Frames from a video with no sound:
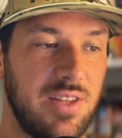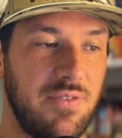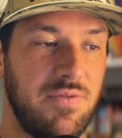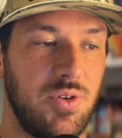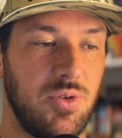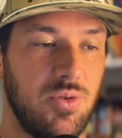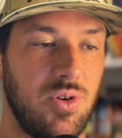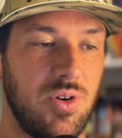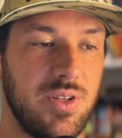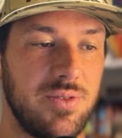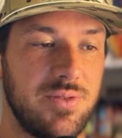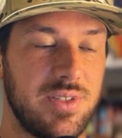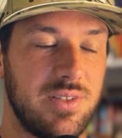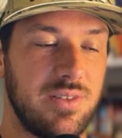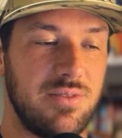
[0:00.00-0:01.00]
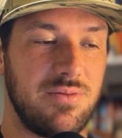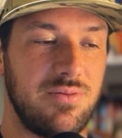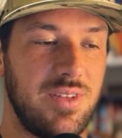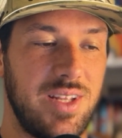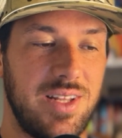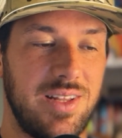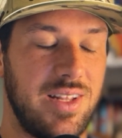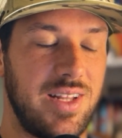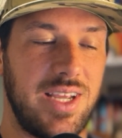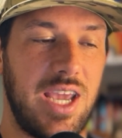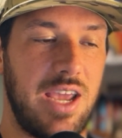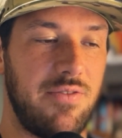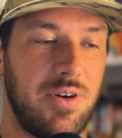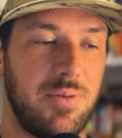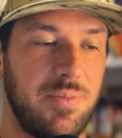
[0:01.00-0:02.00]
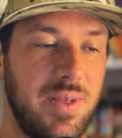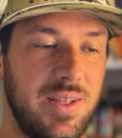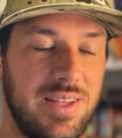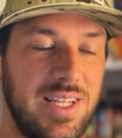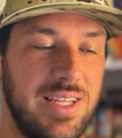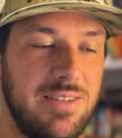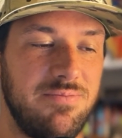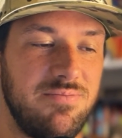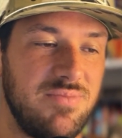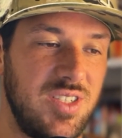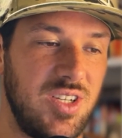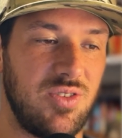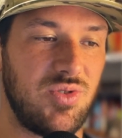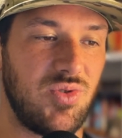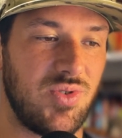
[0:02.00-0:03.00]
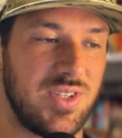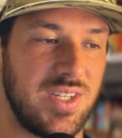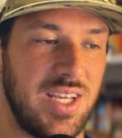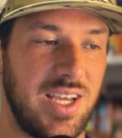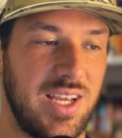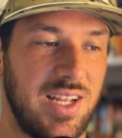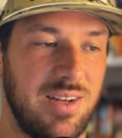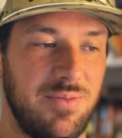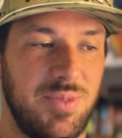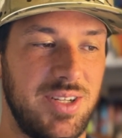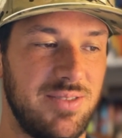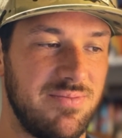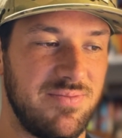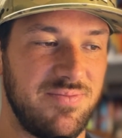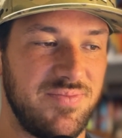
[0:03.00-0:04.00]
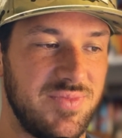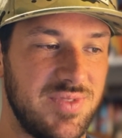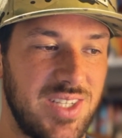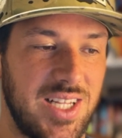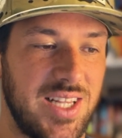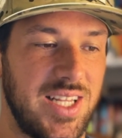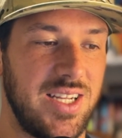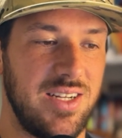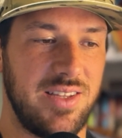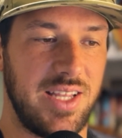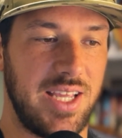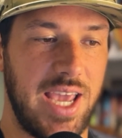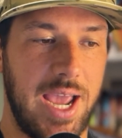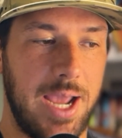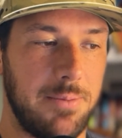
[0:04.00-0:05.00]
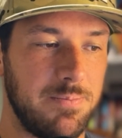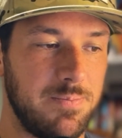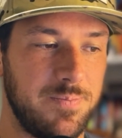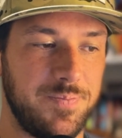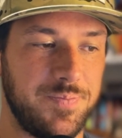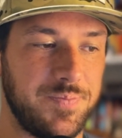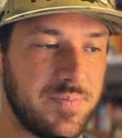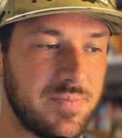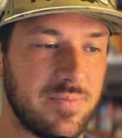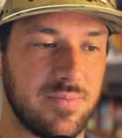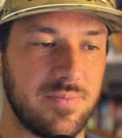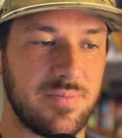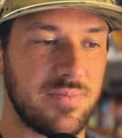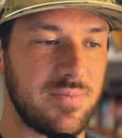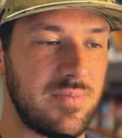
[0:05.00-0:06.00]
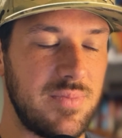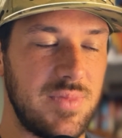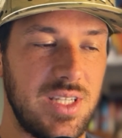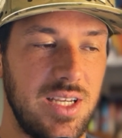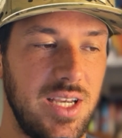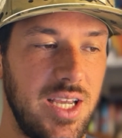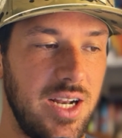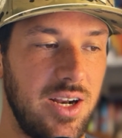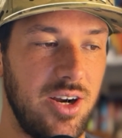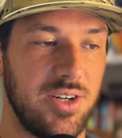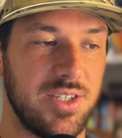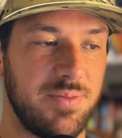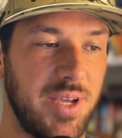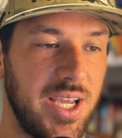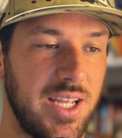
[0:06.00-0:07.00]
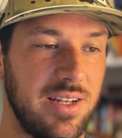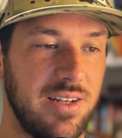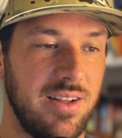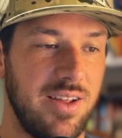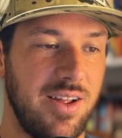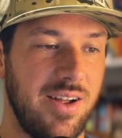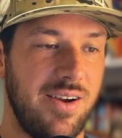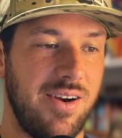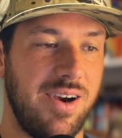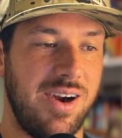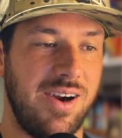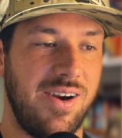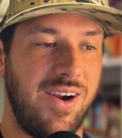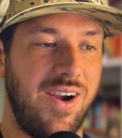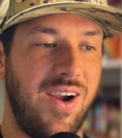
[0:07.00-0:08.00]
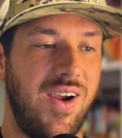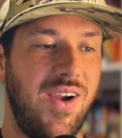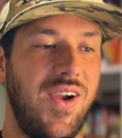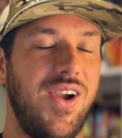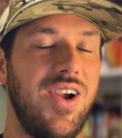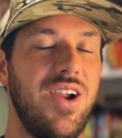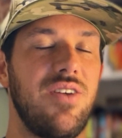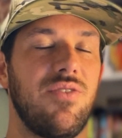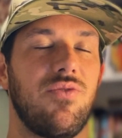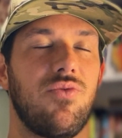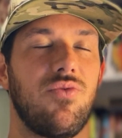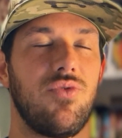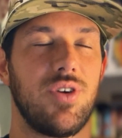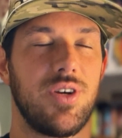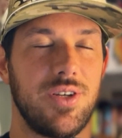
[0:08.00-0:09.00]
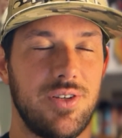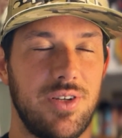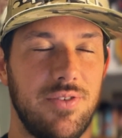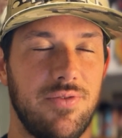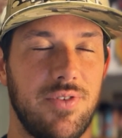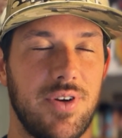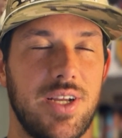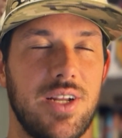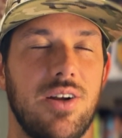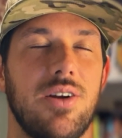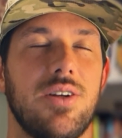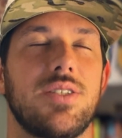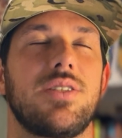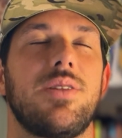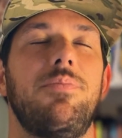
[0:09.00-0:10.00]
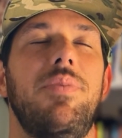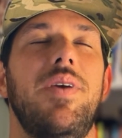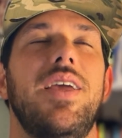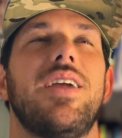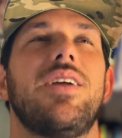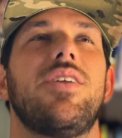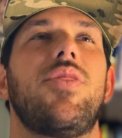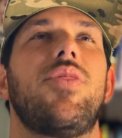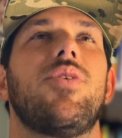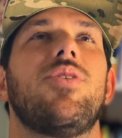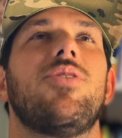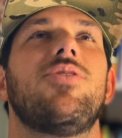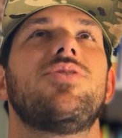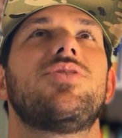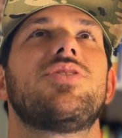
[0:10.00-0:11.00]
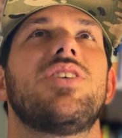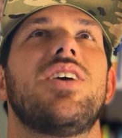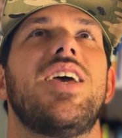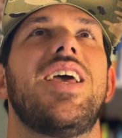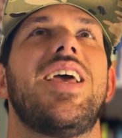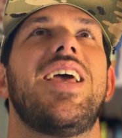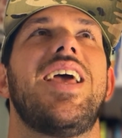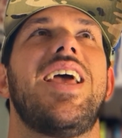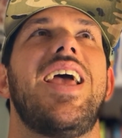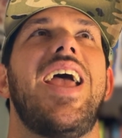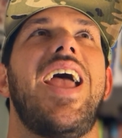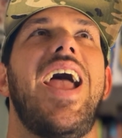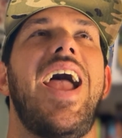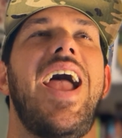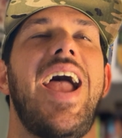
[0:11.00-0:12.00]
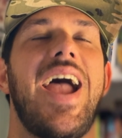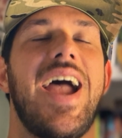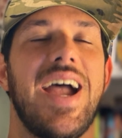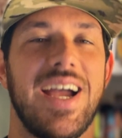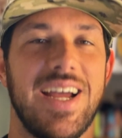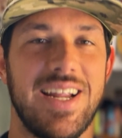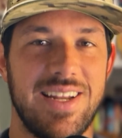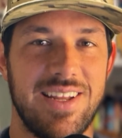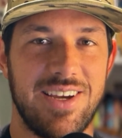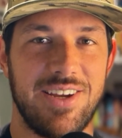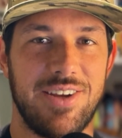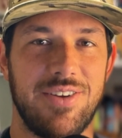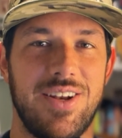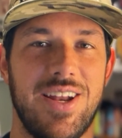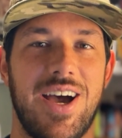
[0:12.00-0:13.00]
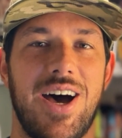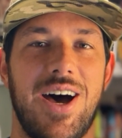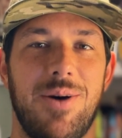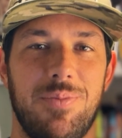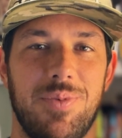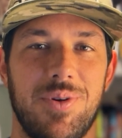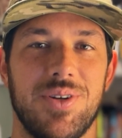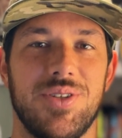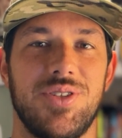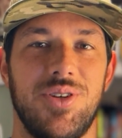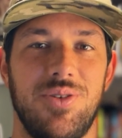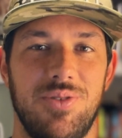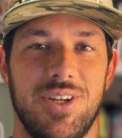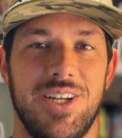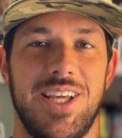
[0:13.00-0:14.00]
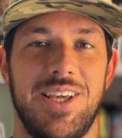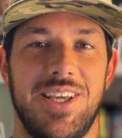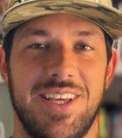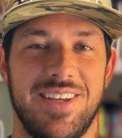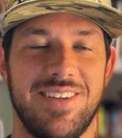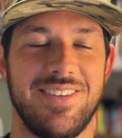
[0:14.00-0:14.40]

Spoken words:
the field goal that was that they gave up at the, you know, towards the end, I mean, it's like the end of the game. It hurts, man. It really freaking hurts. The Panthers had an opportunity.